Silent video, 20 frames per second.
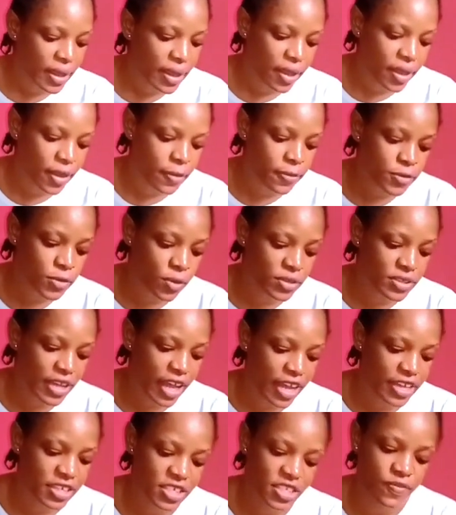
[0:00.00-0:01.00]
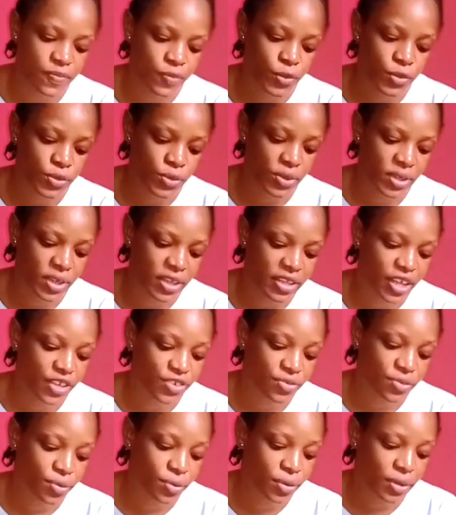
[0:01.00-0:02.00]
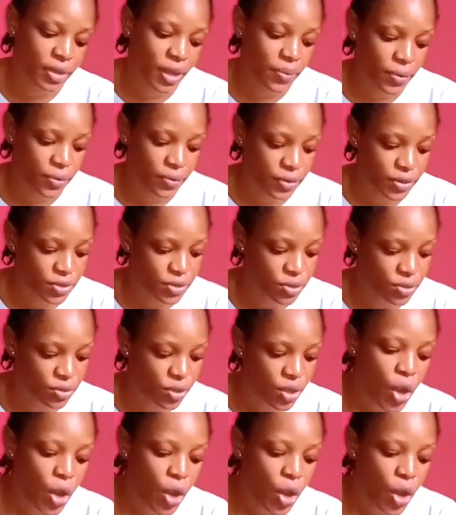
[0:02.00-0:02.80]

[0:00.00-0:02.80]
helps us achieve more together through collaboration.